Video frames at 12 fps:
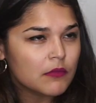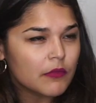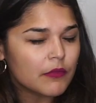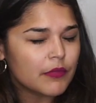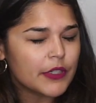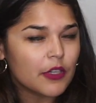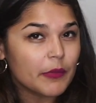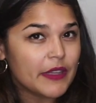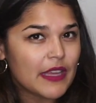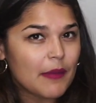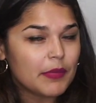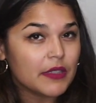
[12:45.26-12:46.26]
Riddle me
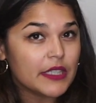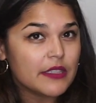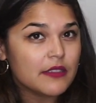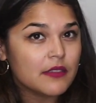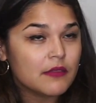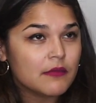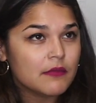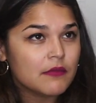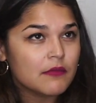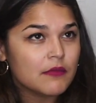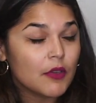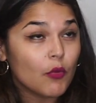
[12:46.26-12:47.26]
that, please.
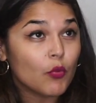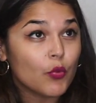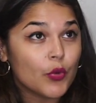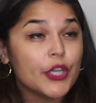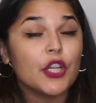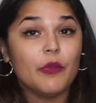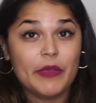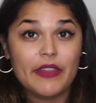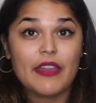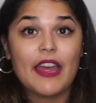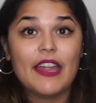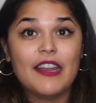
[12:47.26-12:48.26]
Riddle me
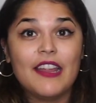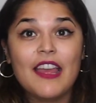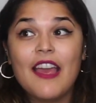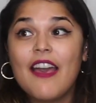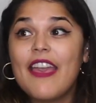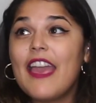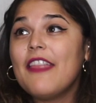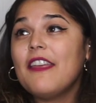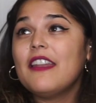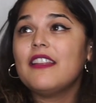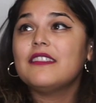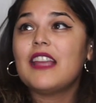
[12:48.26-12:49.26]
that. And
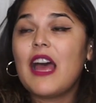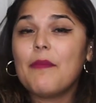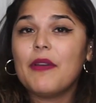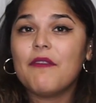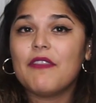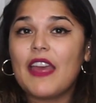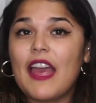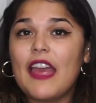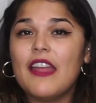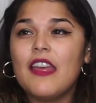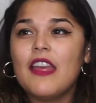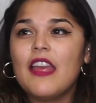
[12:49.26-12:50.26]
then on top of
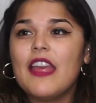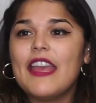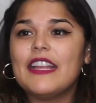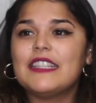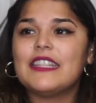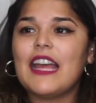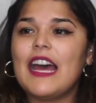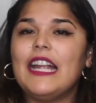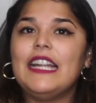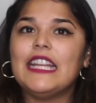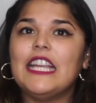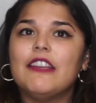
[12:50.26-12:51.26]
that, it's
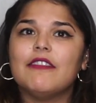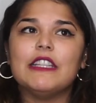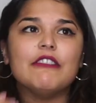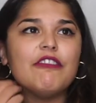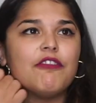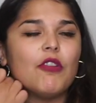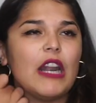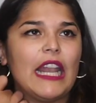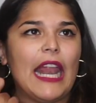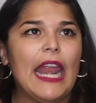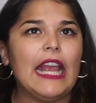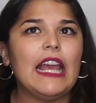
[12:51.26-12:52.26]
not even for
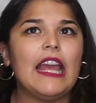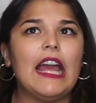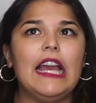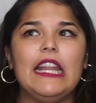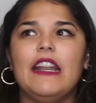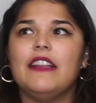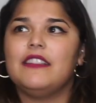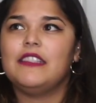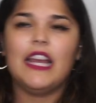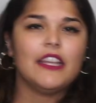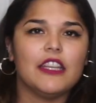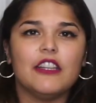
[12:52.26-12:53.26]
like an
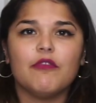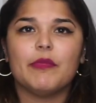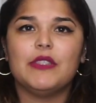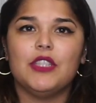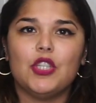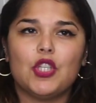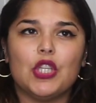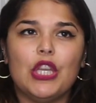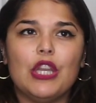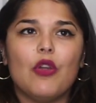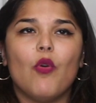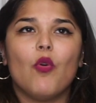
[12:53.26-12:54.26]
executive
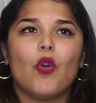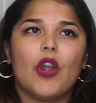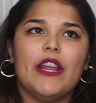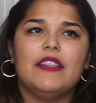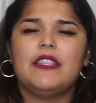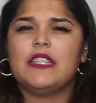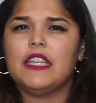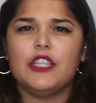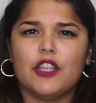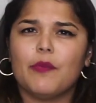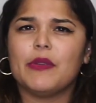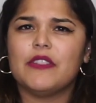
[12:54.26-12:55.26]
position or a
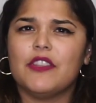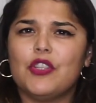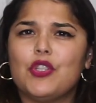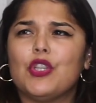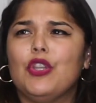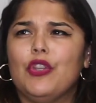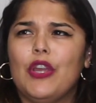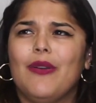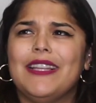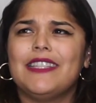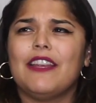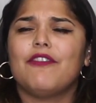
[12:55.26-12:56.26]
senior position. No,
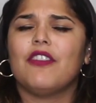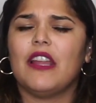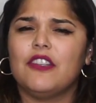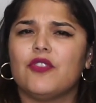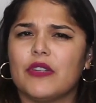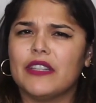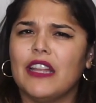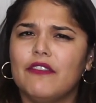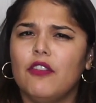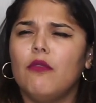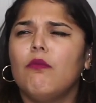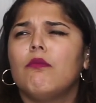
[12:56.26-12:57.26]
it's like for entry
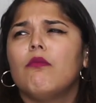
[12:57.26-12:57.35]
level.